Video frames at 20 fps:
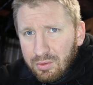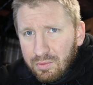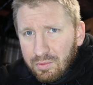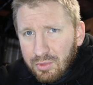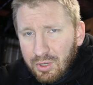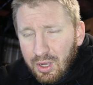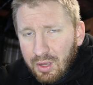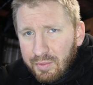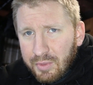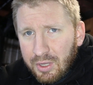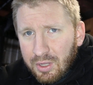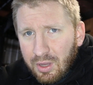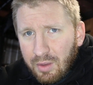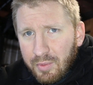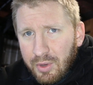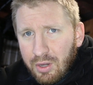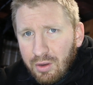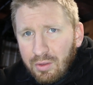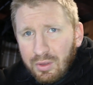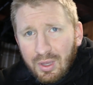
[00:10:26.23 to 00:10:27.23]
But I mean,
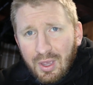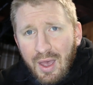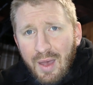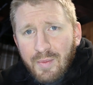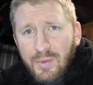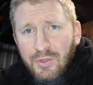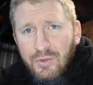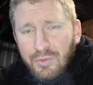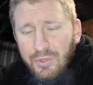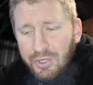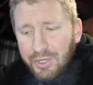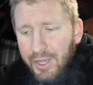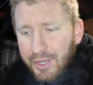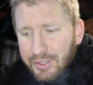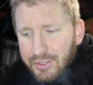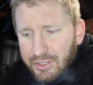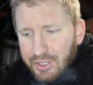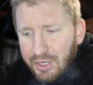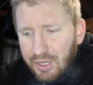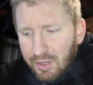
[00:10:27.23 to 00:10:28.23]
let me know in the comments what you
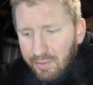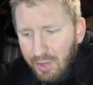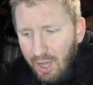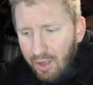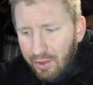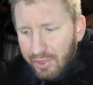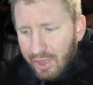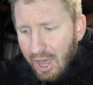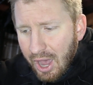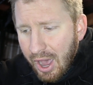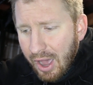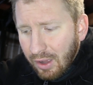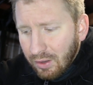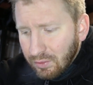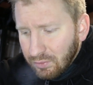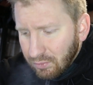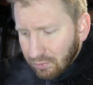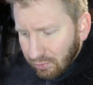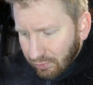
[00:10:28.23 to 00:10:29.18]
guys think about that.